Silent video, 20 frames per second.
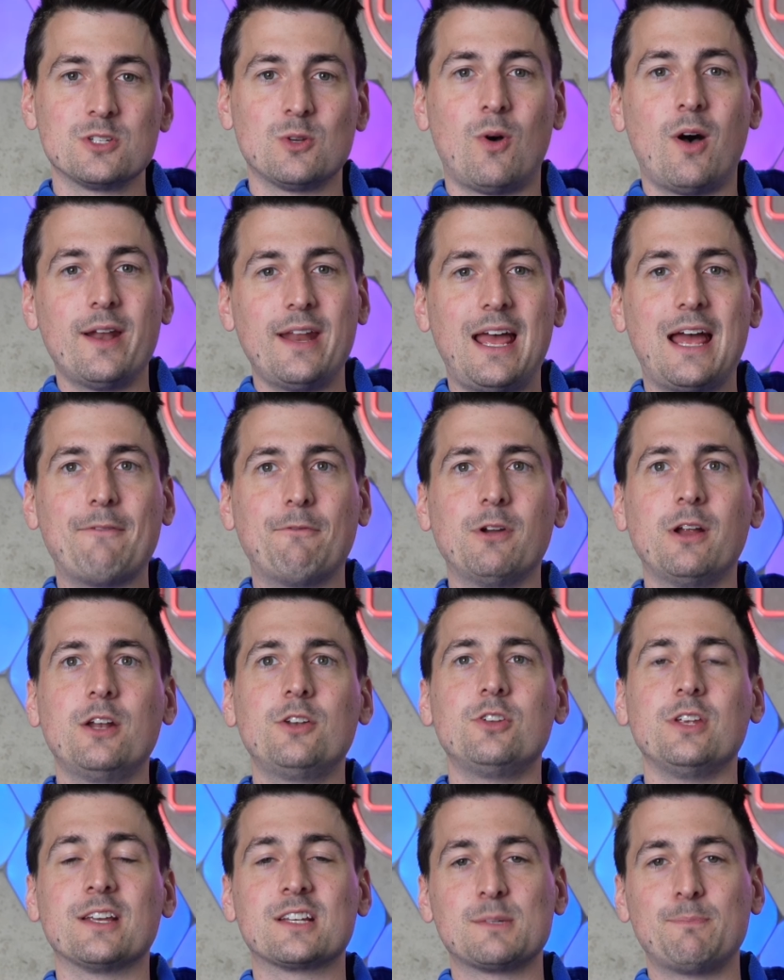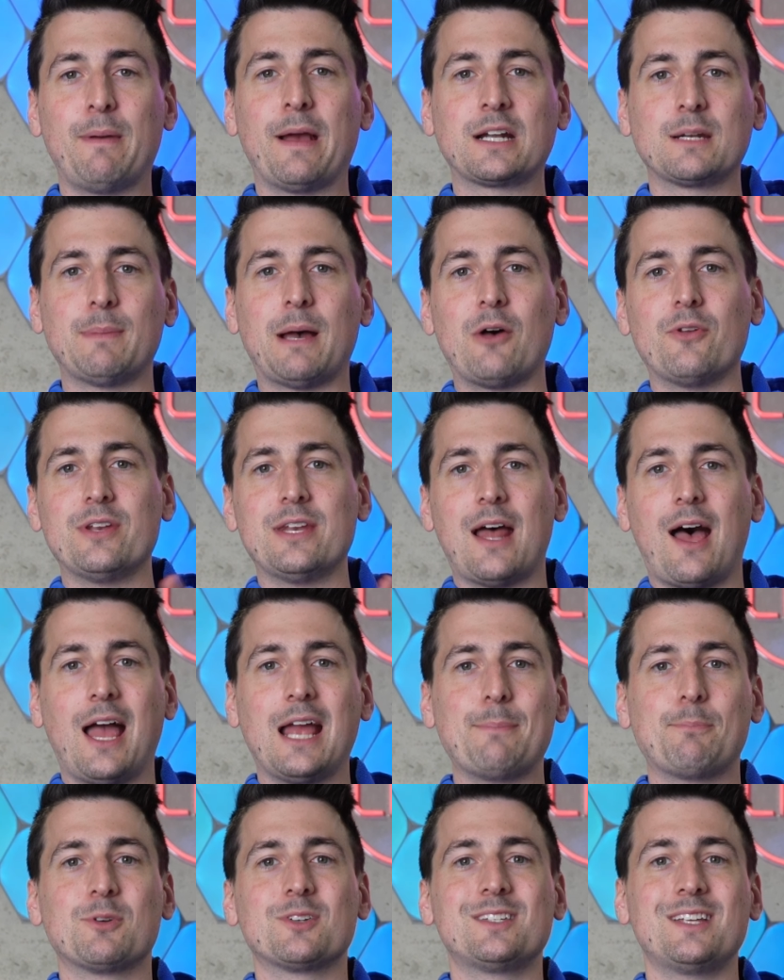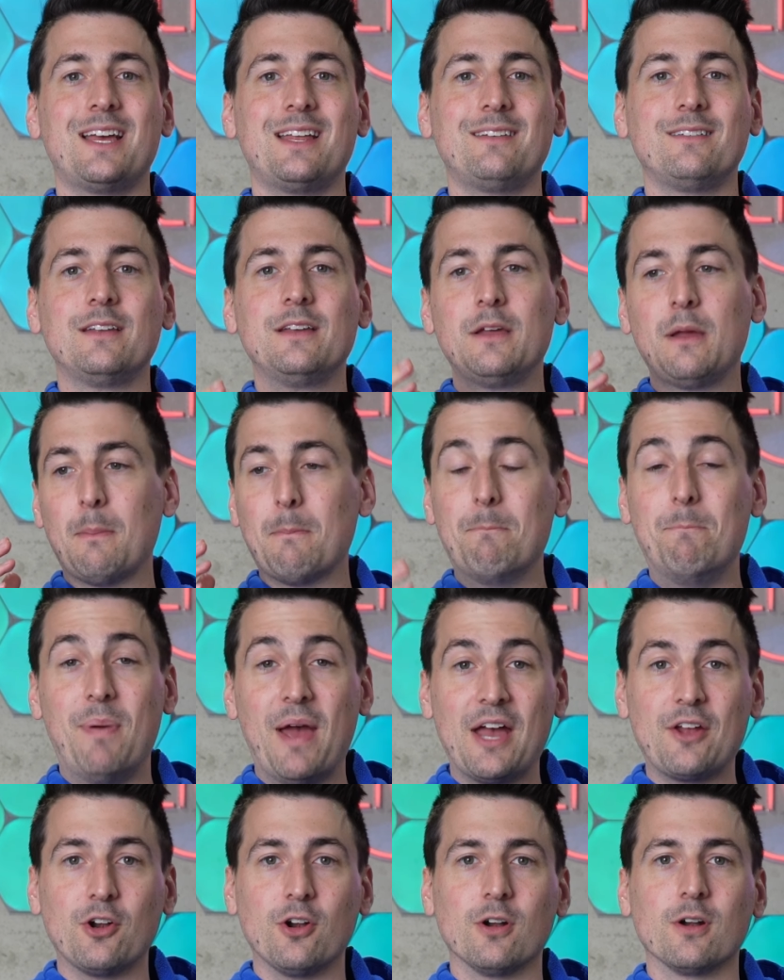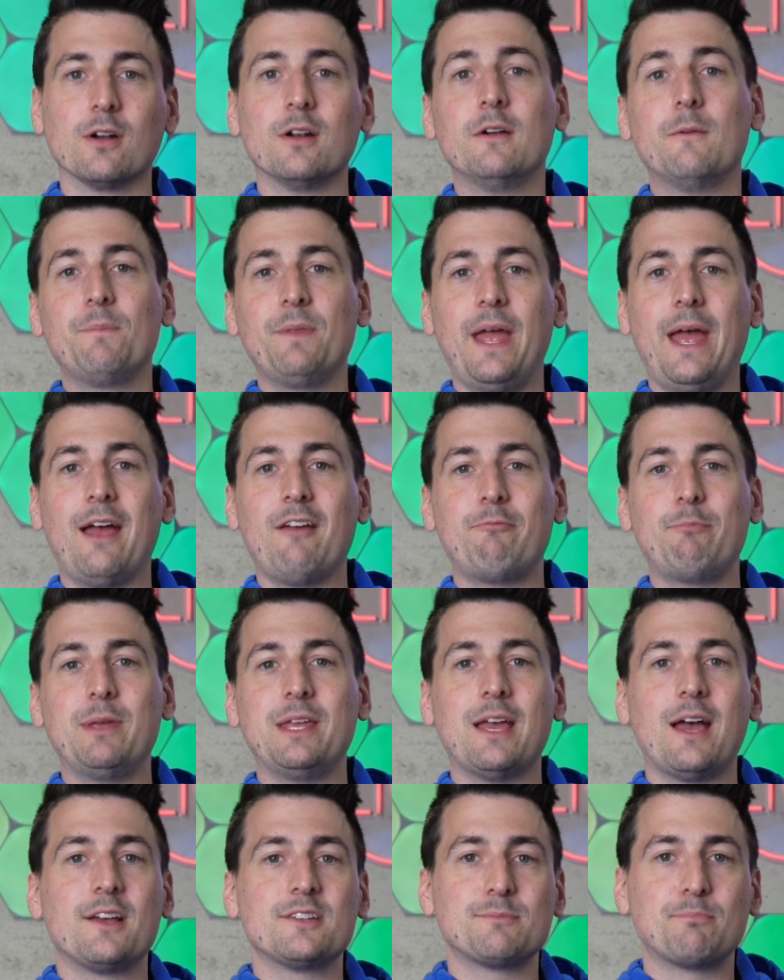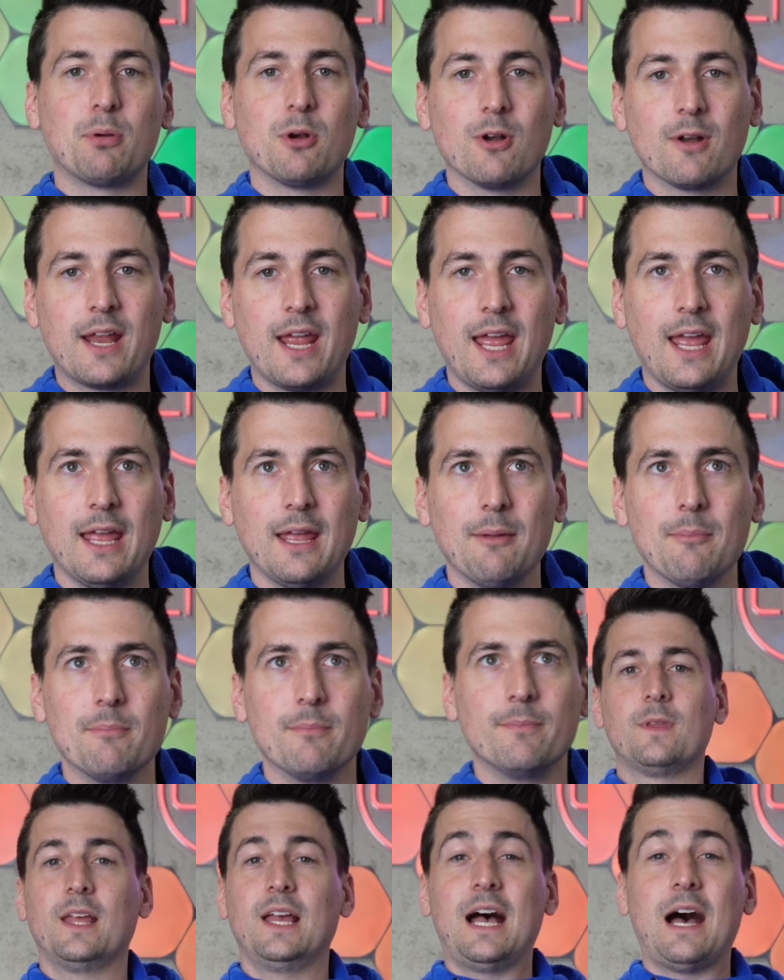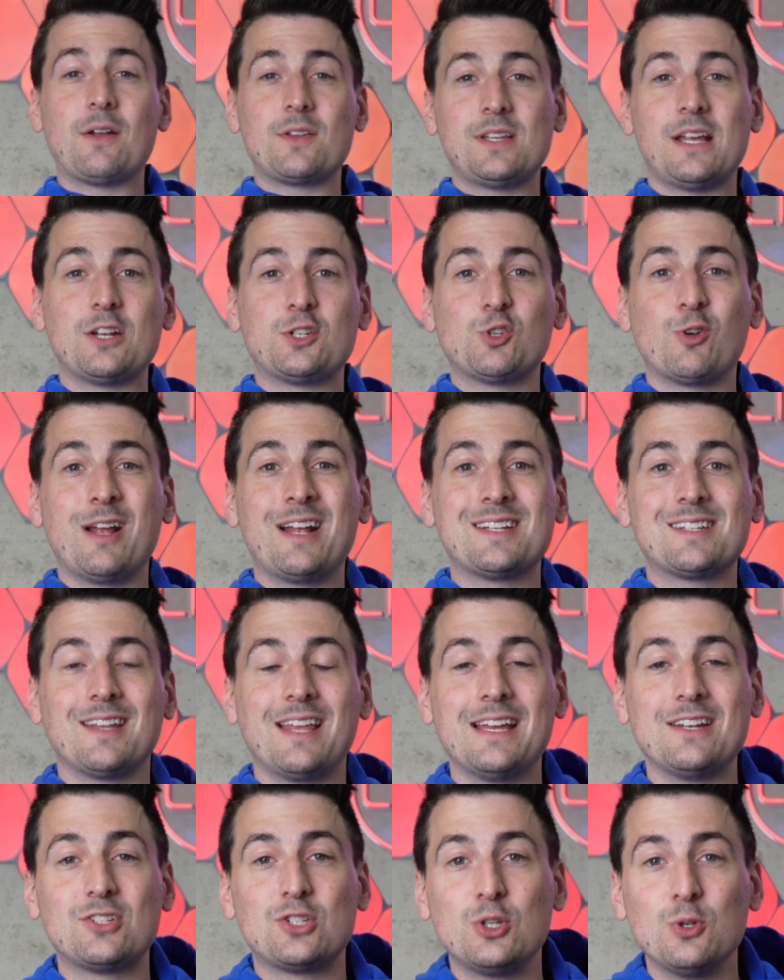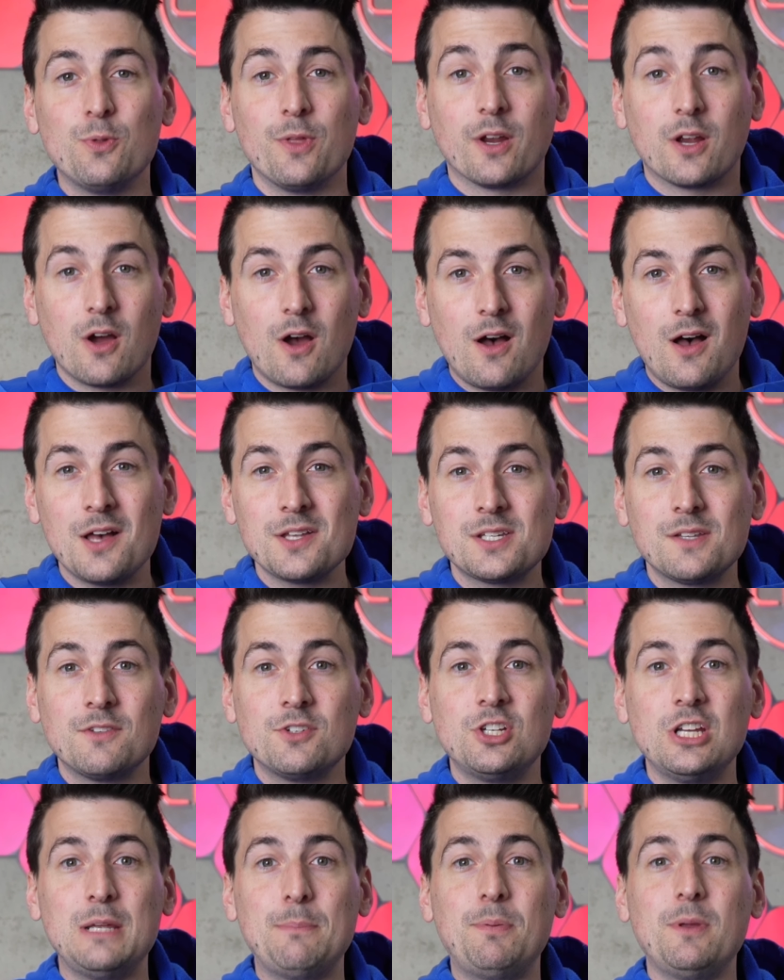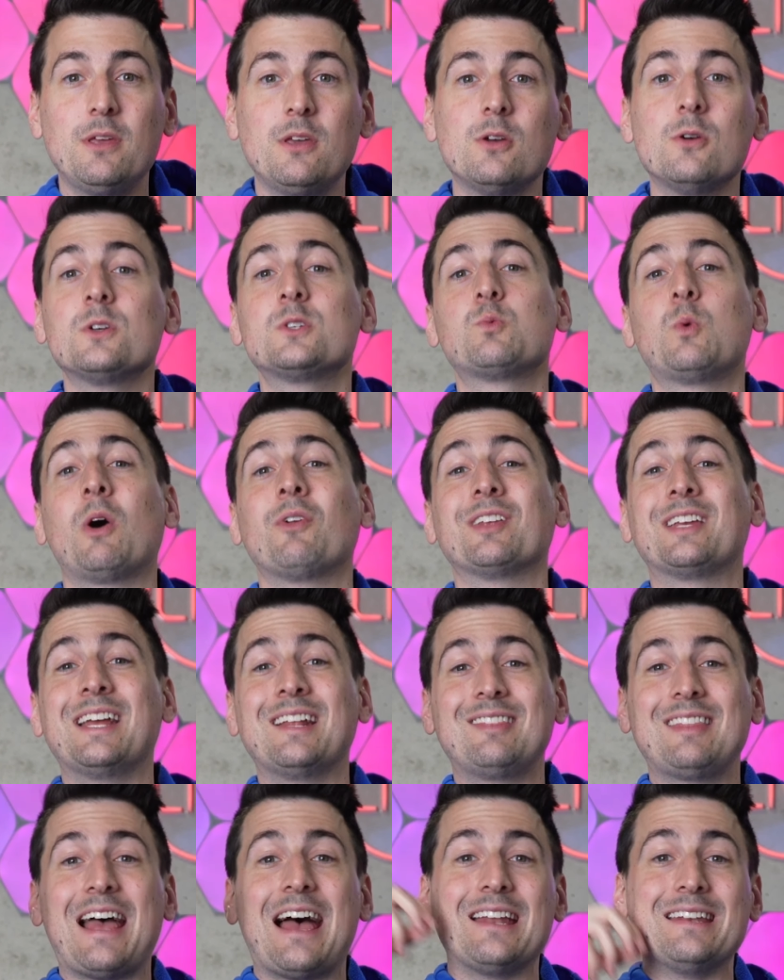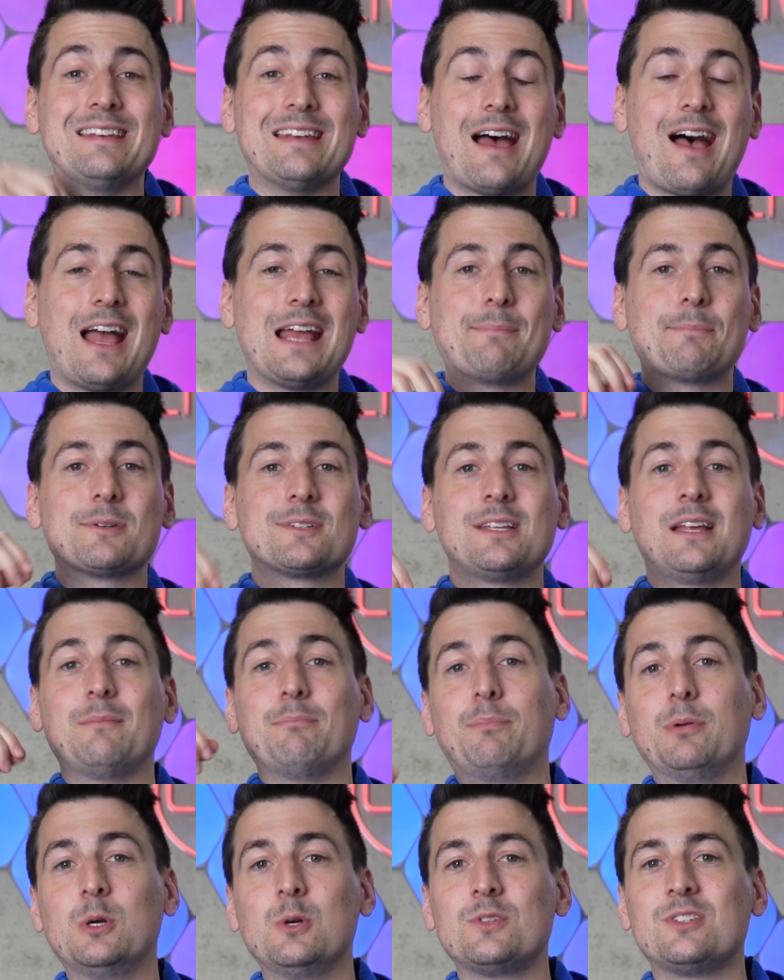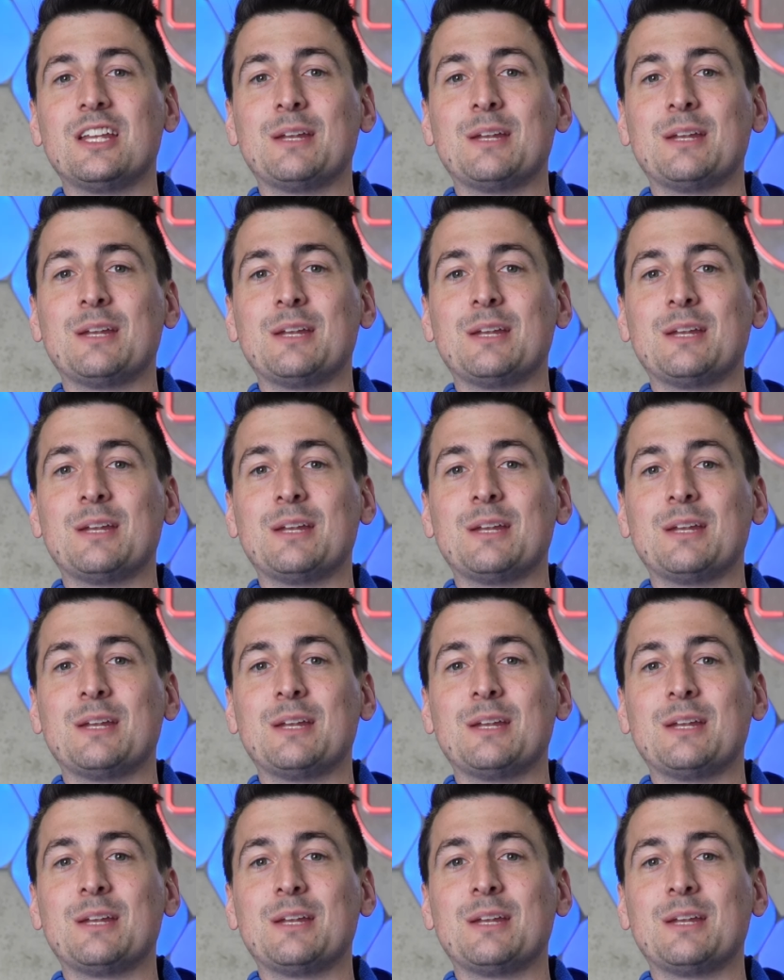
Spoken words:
on average, expect about 9% better FPS per game. How does that translate to the cost of the GPUs? Well, to get that 9% boost in